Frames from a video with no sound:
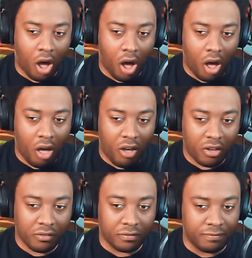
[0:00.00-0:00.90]

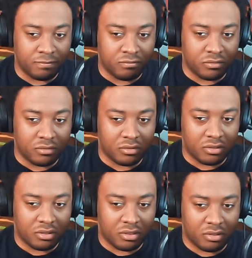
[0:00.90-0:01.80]
of
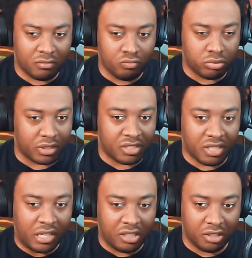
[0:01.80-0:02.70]

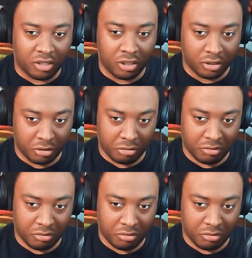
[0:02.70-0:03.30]
Jenny LeClue.